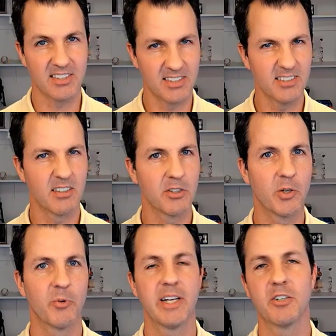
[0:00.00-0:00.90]
This is a
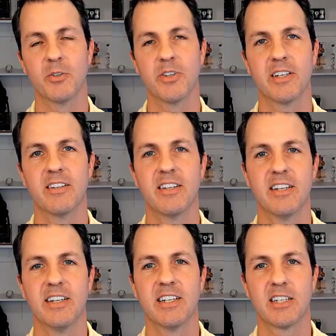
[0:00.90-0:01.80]
little wrinkle that
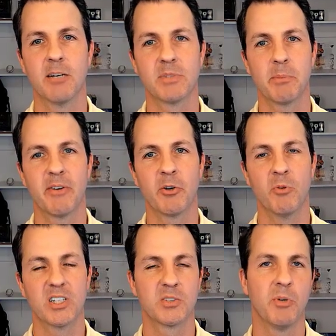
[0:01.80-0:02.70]
comes up every
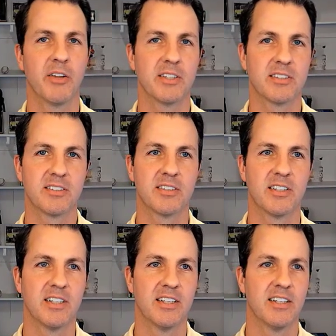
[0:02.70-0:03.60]
once in a while that's
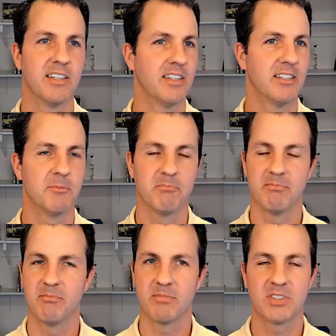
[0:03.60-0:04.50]

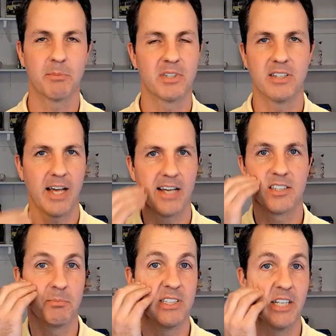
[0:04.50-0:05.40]
something that has
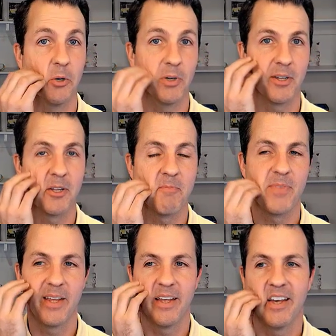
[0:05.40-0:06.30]
to be dealt with.
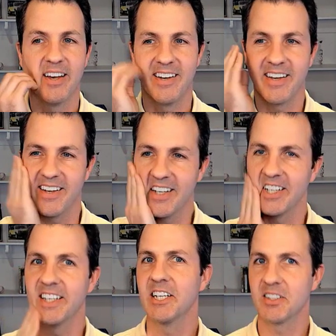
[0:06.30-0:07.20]
And
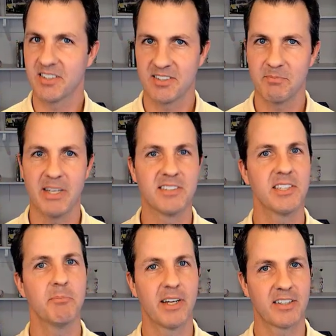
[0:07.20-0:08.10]
again, it may
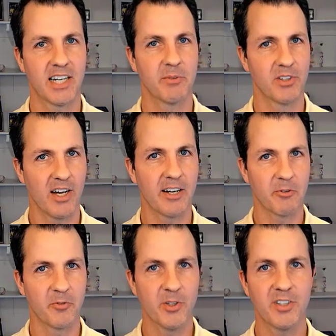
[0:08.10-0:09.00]
seem like kind of a lot at
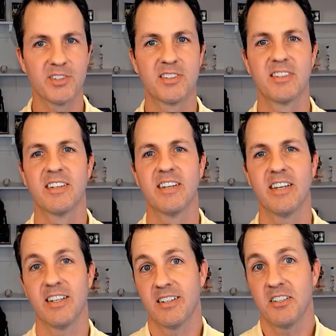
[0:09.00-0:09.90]
first,
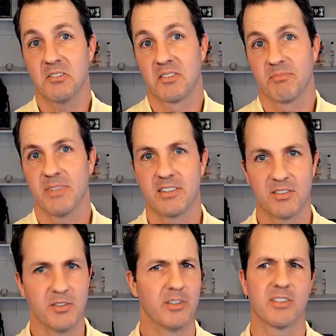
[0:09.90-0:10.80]
and it is. It's
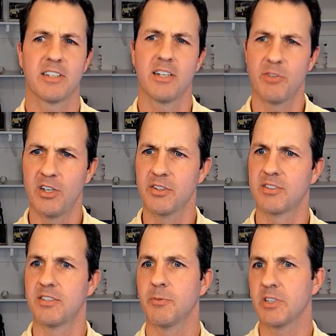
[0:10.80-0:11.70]
it's like kind of all this
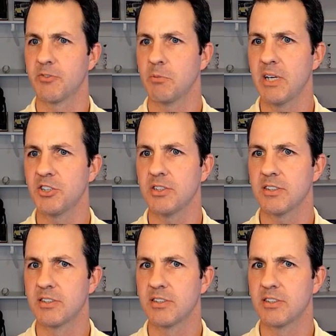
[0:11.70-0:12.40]
different information.